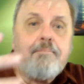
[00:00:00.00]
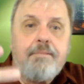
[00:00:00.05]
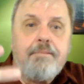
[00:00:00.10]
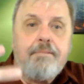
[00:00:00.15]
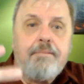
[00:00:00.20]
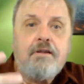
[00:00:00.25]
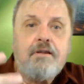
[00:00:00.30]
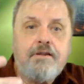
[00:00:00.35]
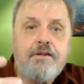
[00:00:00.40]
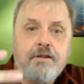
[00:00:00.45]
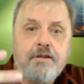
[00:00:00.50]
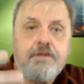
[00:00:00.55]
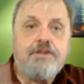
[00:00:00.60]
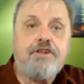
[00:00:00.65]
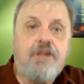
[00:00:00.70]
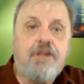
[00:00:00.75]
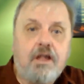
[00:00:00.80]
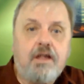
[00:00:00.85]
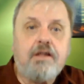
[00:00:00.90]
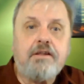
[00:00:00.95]
up your
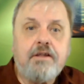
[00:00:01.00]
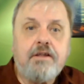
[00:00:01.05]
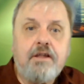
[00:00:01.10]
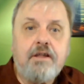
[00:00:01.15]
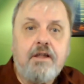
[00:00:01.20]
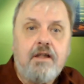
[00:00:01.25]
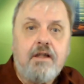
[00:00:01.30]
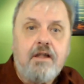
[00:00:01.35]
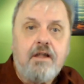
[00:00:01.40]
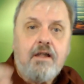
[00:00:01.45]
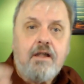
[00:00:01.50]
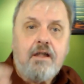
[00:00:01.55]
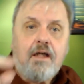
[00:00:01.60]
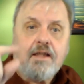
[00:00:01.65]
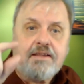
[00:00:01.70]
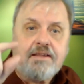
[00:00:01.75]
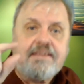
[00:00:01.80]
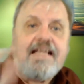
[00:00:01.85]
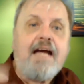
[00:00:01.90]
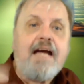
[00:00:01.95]
chart,
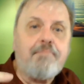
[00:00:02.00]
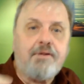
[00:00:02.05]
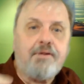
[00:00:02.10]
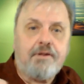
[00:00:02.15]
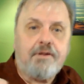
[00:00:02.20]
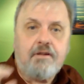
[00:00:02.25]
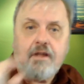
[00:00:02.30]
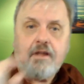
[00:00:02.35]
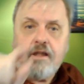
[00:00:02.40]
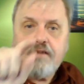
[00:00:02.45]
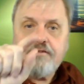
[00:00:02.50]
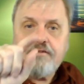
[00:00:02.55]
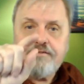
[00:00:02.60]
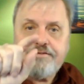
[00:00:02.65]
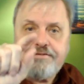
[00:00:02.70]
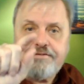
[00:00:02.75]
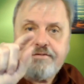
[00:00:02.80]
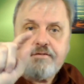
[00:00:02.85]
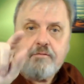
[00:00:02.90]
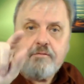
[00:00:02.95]
a sampler
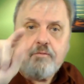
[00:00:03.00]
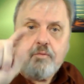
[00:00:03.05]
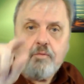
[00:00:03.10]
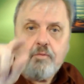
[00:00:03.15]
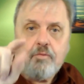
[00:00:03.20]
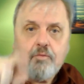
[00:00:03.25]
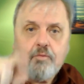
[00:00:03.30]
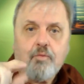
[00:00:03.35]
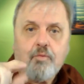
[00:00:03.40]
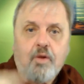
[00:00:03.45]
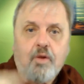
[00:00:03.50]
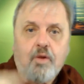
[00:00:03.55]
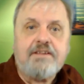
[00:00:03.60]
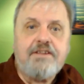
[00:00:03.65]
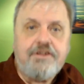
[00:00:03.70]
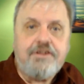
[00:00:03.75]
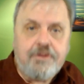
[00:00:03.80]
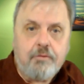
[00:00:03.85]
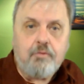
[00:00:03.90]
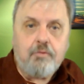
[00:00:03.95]
of
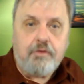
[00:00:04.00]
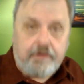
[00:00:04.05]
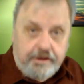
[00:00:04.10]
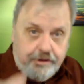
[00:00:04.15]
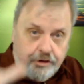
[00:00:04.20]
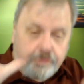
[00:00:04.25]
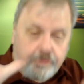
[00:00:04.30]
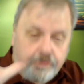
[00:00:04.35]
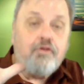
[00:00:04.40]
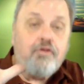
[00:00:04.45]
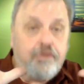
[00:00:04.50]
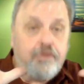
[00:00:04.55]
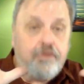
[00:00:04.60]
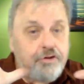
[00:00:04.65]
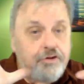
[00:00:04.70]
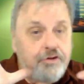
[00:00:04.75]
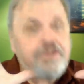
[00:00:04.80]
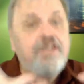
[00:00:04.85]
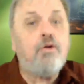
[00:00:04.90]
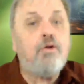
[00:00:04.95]
what's in your you
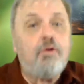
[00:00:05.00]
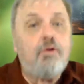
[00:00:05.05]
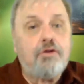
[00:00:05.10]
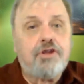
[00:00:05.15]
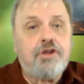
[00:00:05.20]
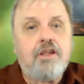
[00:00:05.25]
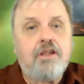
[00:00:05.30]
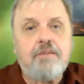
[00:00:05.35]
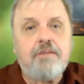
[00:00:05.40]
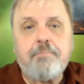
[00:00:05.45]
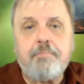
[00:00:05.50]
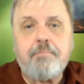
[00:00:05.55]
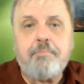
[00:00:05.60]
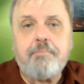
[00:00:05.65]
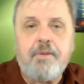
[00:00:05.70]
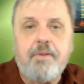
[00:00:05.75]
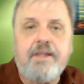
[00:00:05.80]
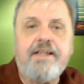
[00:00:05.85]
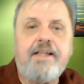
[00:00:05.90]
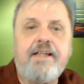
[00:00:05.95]
you see the whole chart
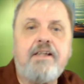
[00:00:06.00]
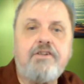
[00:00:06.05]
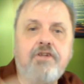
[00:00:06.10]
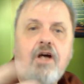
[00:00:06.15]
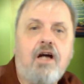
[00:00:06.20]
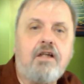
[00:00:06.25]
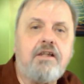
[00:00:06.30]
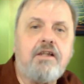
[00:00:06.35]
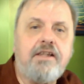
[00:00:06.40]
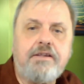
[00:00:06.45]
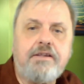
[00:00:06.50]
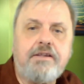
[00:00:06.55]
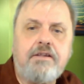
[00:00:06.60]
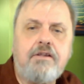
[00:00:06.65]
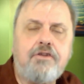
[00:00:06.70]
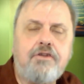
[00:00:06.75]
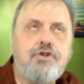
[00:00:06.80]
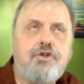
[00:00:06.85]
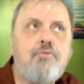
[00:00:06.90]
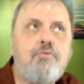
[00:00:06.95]
but it'll talk
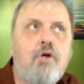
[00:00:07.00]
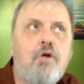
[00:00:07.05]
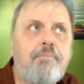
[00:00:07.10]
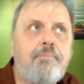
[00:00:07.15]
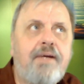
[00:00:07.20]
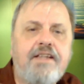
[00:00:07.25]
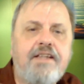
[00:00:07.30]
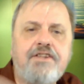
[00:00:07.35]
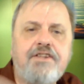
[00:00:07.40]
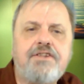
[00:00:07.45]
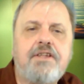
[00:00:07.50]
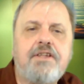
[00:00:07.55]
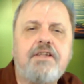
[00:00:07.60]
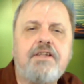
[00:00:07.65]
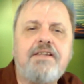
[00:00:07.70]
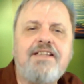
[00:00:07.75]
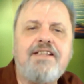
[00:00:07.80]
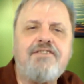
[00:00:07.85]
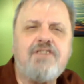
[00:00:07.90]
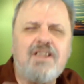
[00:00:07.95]
uh, two more pages
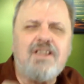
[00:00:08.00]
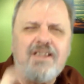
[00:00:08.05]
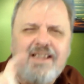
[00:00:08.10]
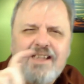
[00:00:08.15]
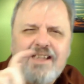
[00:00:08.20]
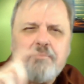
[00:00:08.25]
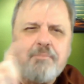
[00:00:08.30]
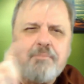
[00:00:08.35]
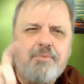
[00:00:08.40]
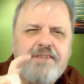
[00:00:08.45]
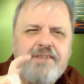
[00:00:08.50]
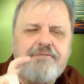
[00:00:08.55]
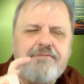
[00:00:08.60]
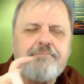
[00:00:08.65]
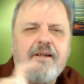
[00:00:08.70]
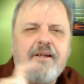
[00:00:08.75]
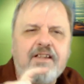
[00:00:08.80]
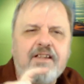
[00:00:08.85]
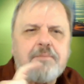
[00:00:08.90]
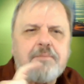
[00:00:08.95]
that gives a little
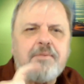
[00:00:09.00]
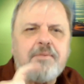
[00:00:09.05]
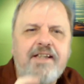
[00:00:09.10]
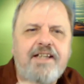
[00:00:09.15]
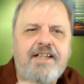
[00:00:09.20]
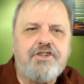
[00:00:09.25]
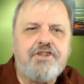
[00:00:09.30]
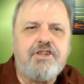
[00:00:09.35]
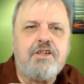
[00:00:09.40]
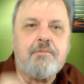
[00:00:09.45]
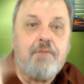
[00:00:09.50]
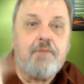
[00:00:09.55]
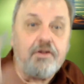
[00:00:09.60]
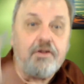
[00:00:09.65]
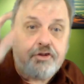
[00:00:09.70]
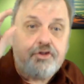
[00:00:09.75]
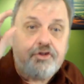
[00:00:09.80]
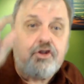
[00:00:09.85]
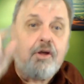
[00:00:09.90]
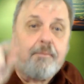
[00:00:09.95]
brief explanation
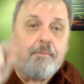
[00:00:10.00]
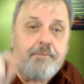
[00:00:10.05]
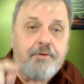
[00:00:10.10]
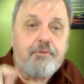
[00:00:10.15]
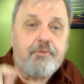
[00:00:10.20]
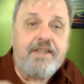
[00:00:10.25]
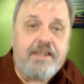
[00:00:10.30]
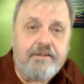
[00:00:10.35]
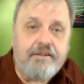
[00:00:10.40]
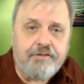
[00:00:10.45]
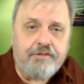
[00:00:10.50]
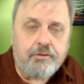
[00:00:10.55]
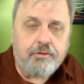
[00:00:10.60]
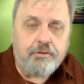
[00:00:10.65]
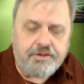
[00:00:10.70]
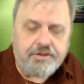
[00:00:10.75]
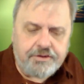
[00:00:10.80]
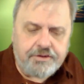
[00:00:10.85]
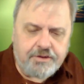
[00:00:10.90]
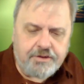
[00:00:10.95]
about the top three
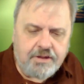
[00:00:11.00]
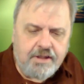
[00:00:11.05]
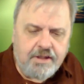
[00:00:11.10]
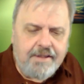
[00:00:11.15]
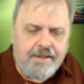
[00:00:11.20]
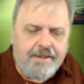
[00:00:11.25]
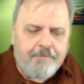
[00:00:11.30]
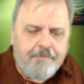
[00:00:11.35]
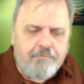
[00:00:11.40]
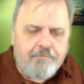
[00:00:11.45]
influences.